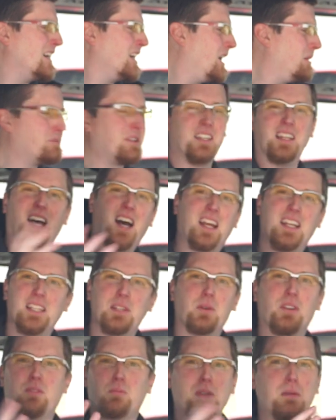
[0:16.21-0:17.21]
up to nine
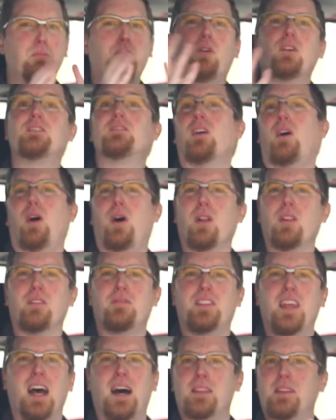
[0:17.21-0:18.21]
USB ports, all
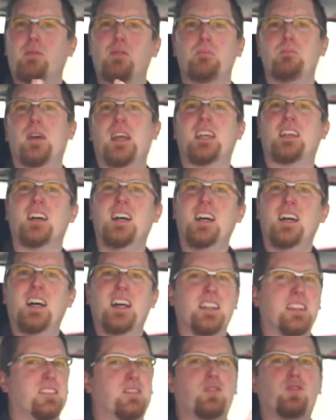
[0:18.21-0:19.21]
of that that would make
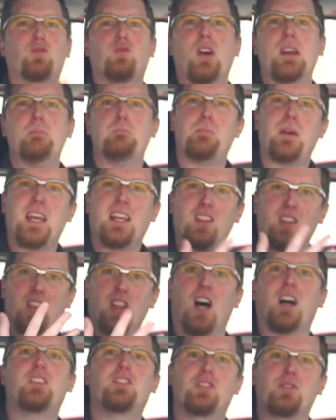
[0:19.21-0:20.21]
this great big
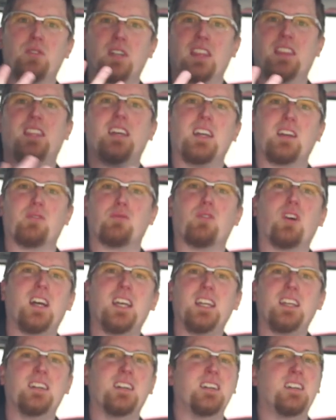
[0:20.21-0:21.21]
luxury thing,
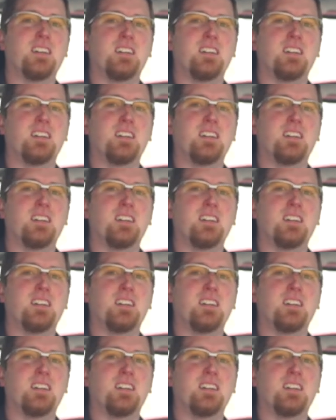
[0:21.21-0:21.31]
right?